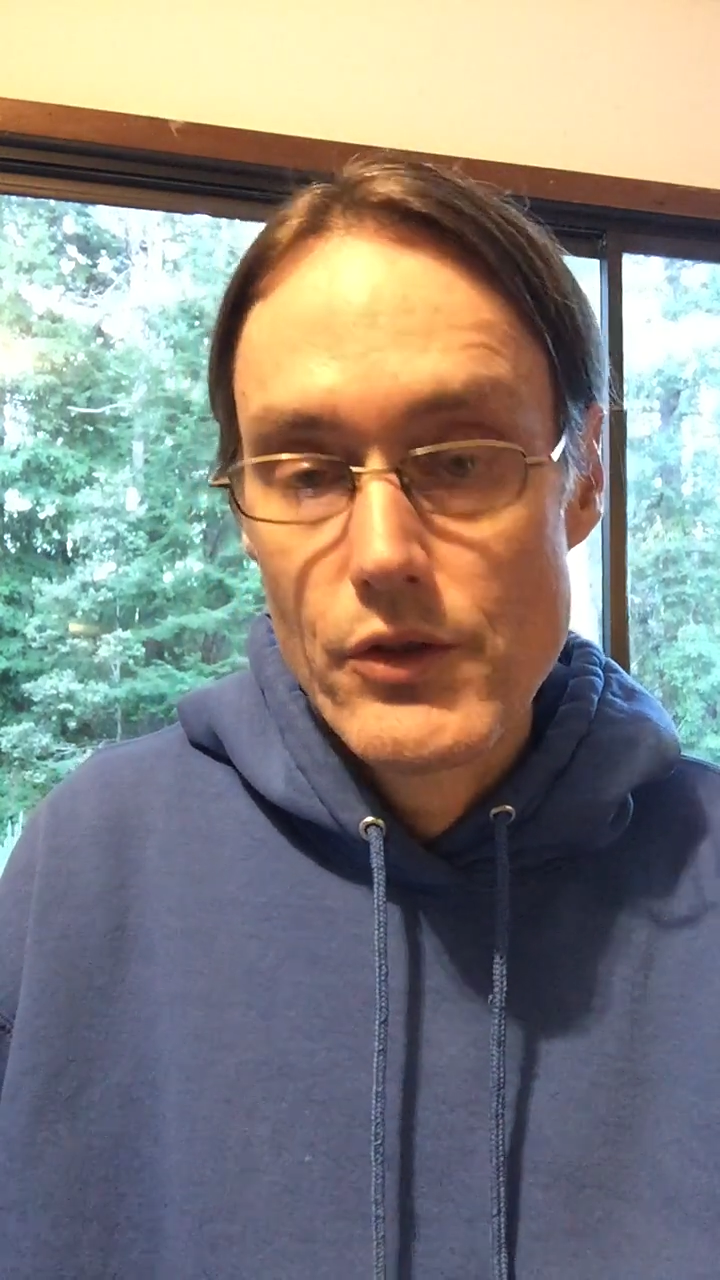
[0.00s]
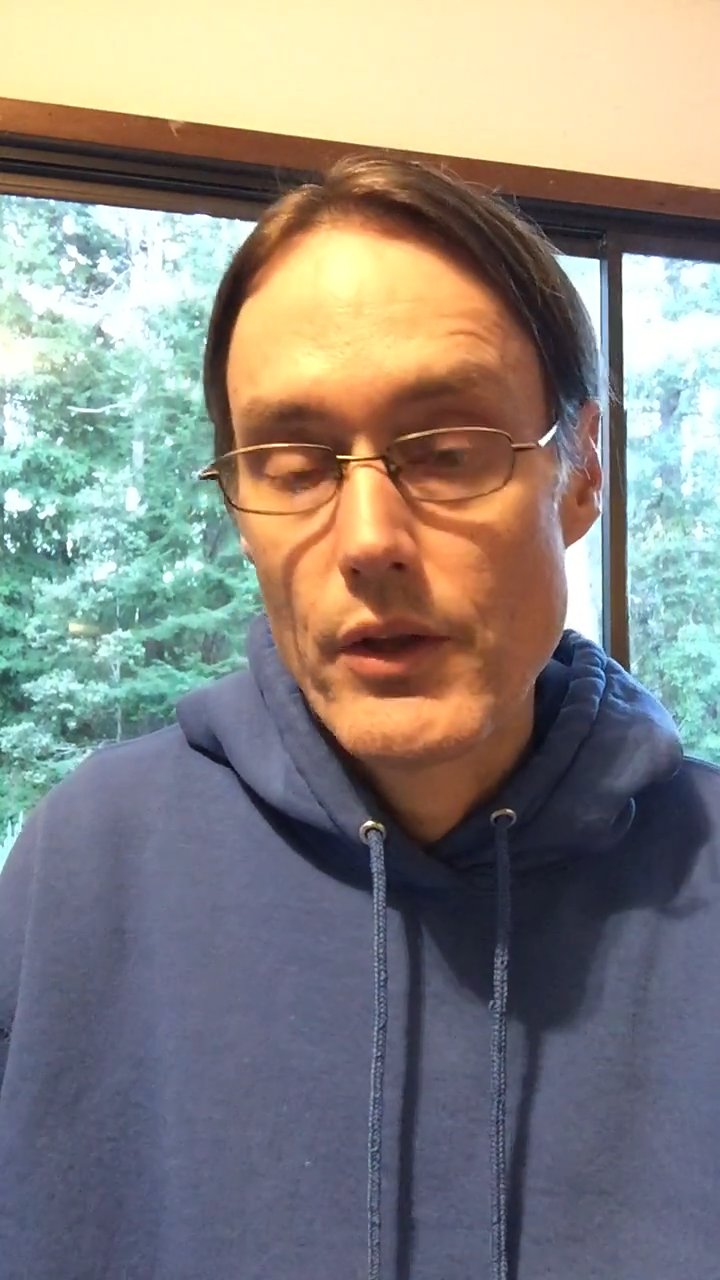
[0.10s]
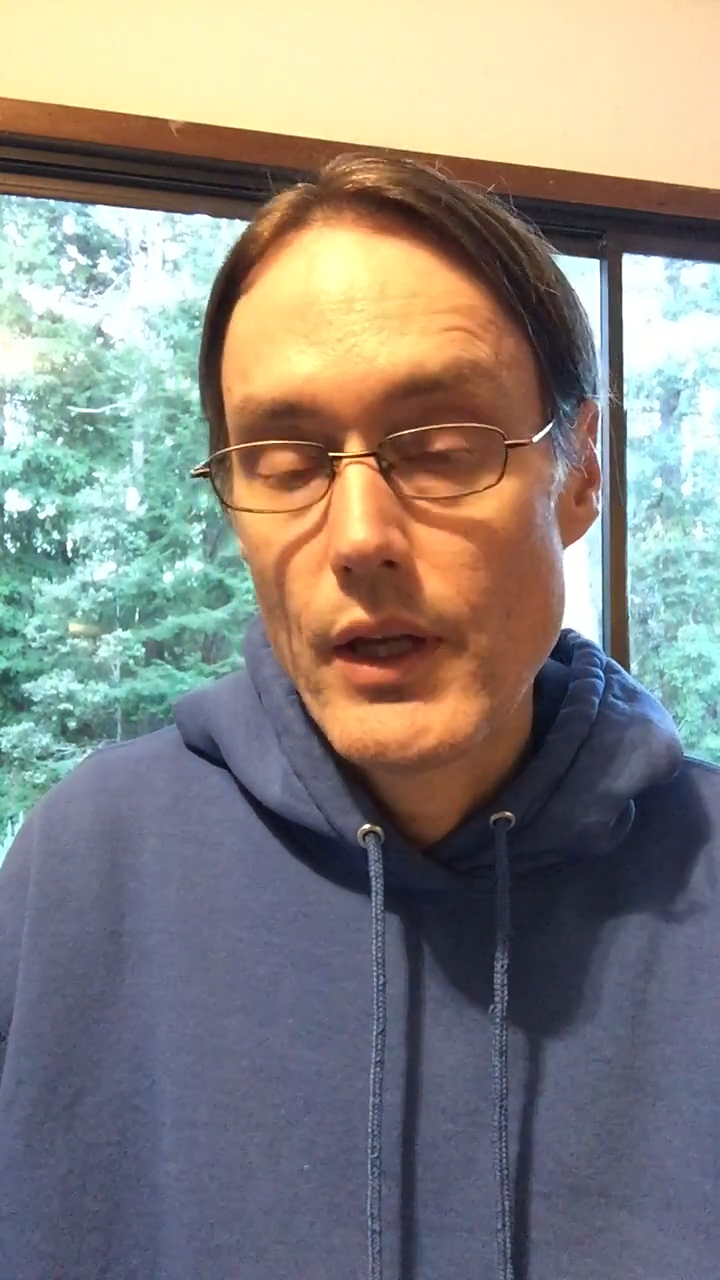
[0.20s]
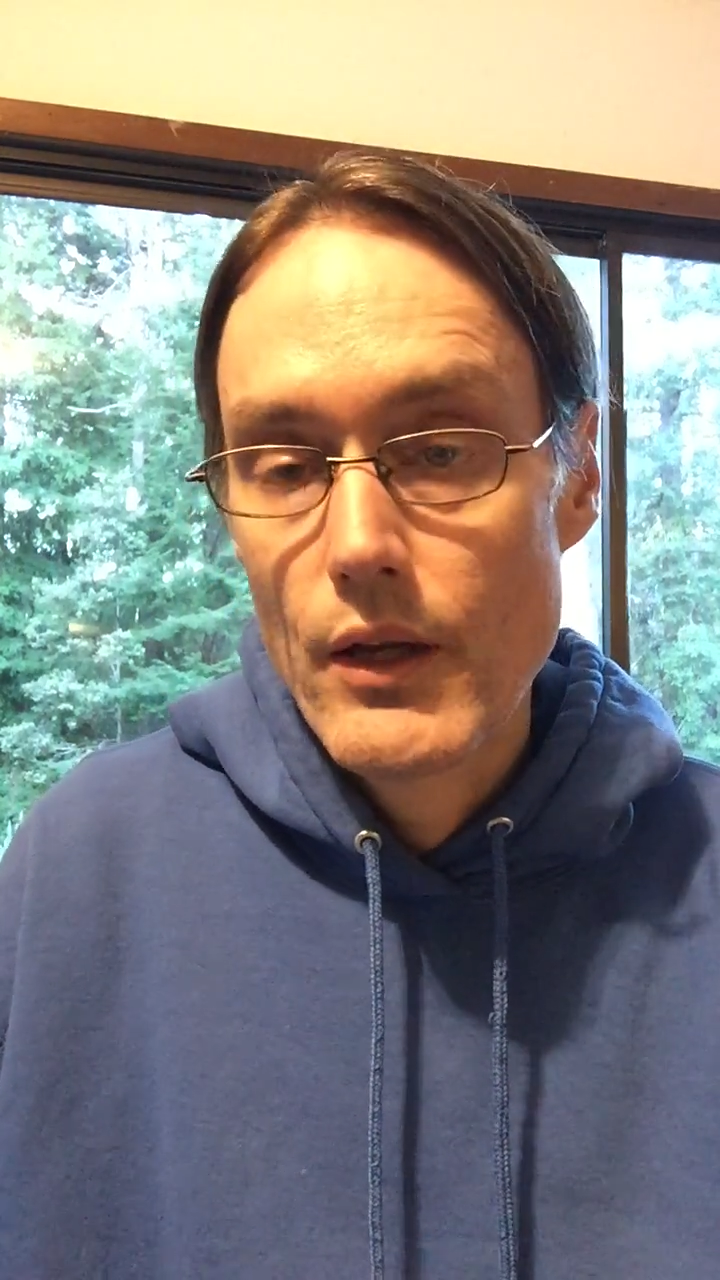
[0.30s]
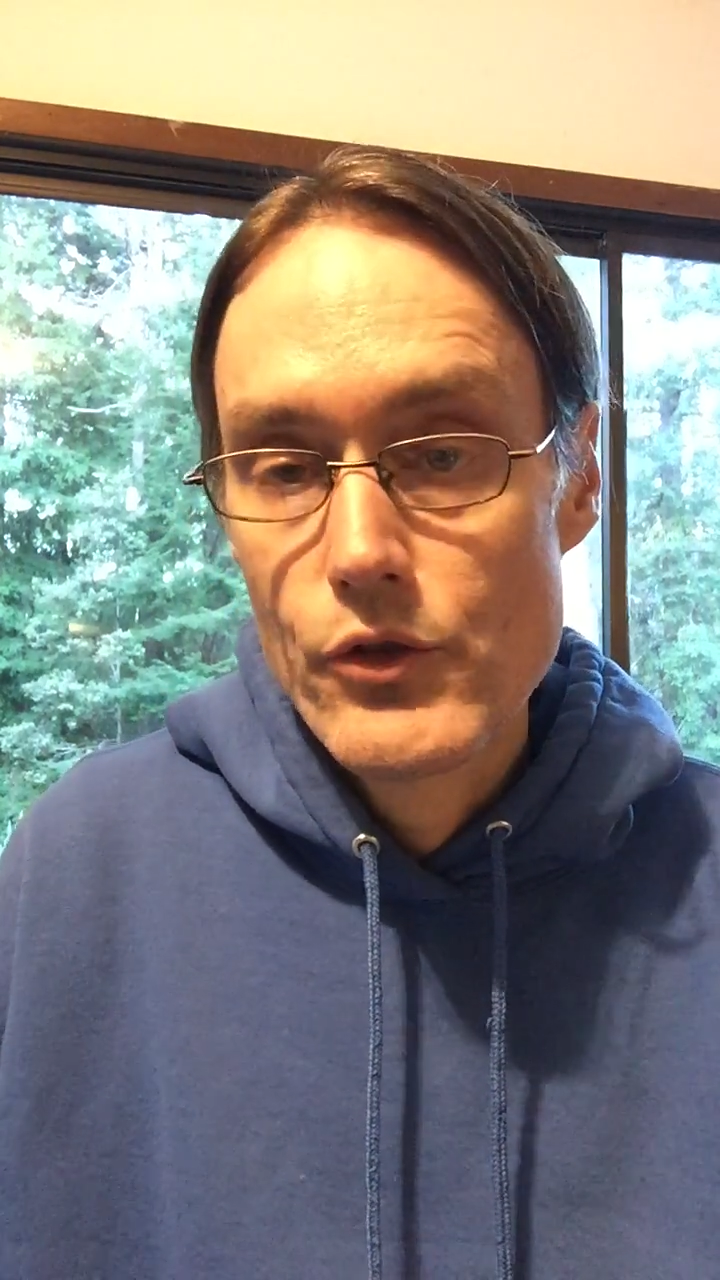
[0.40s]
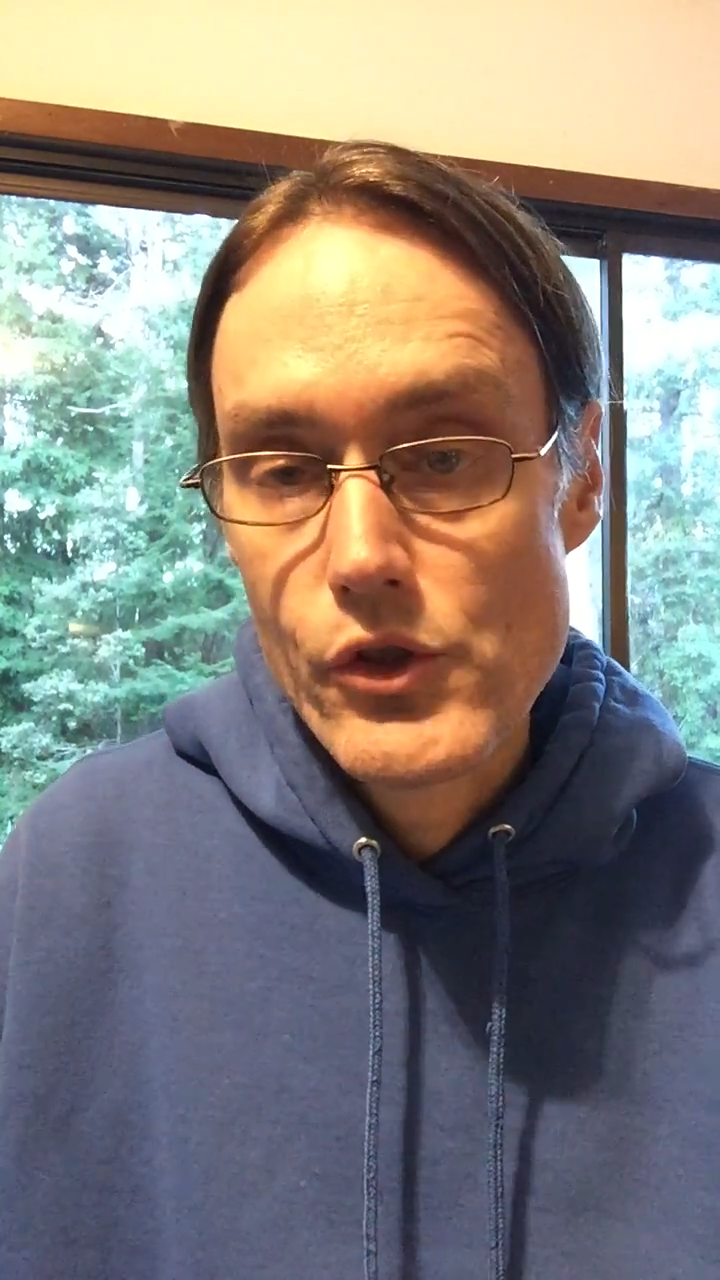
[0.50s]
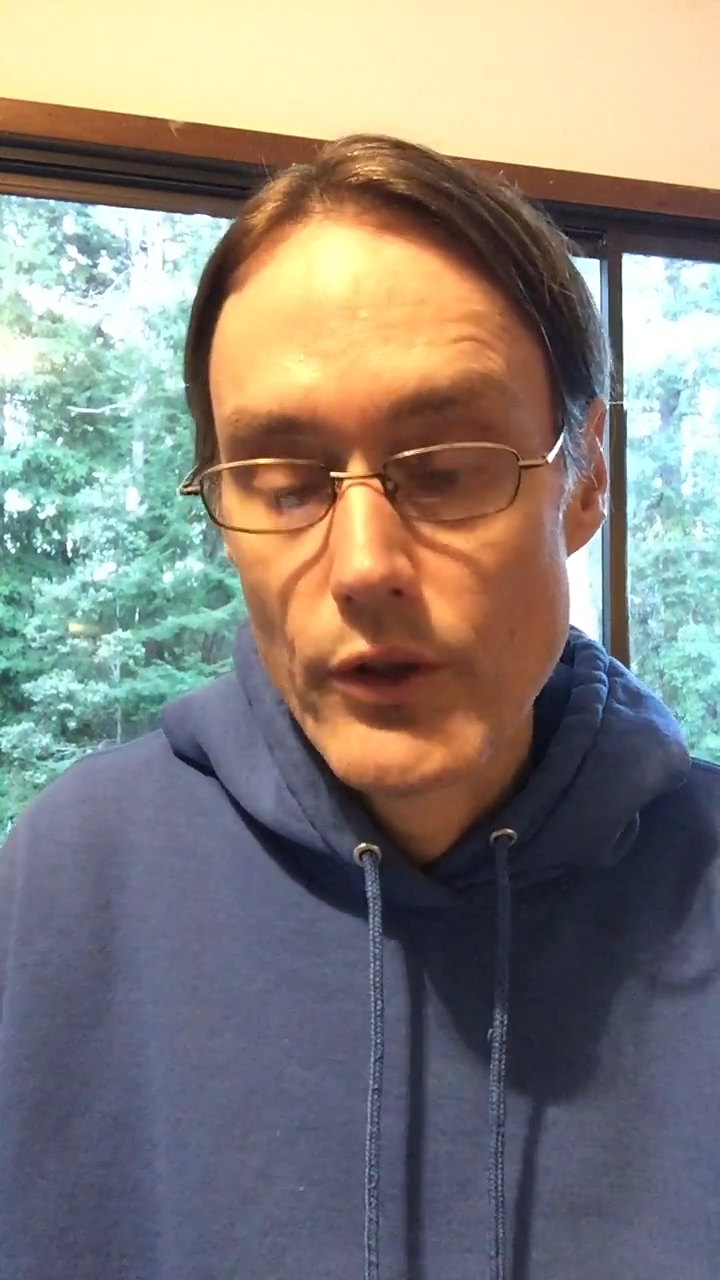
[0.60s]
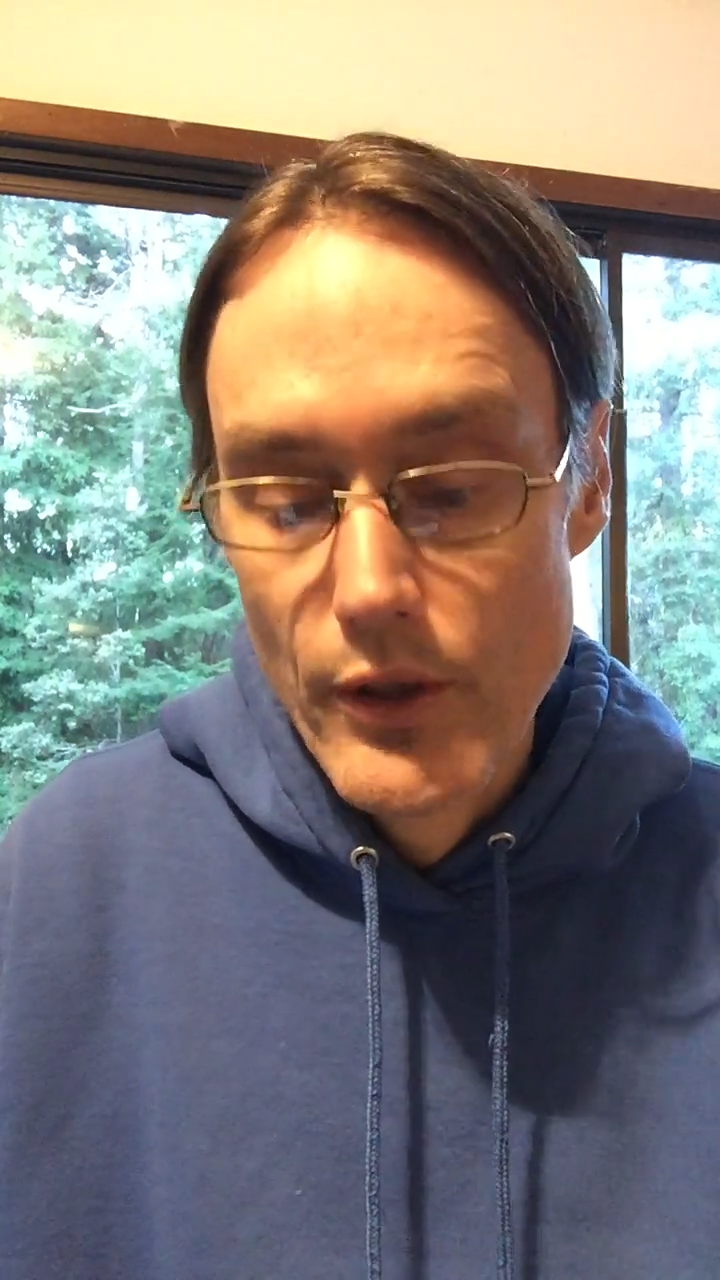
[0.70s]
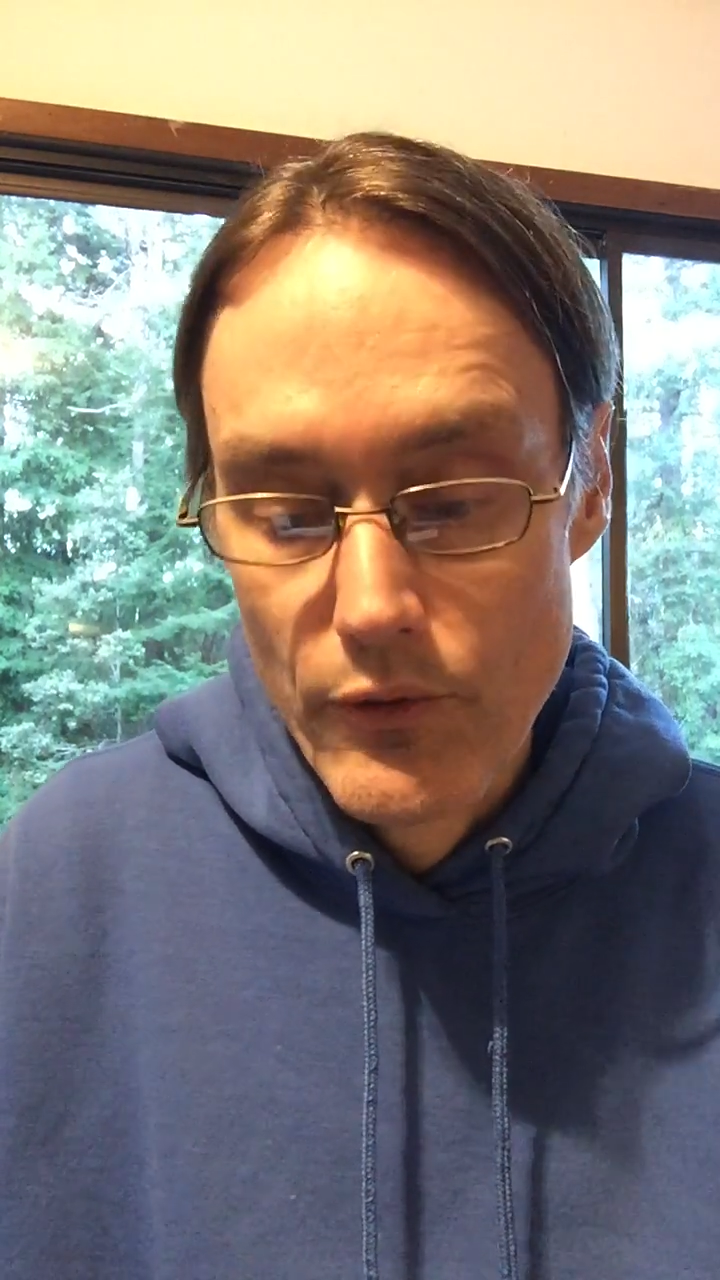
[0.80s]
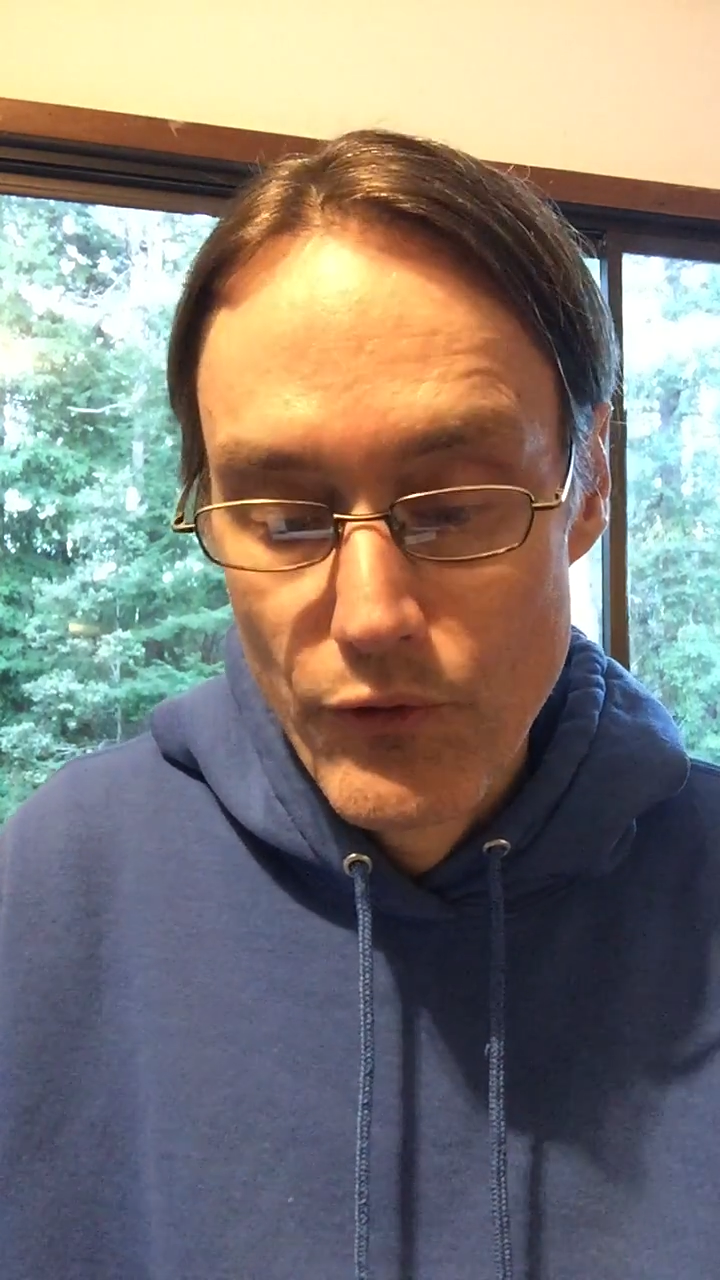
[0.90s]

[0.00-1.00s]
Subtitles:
to the Council on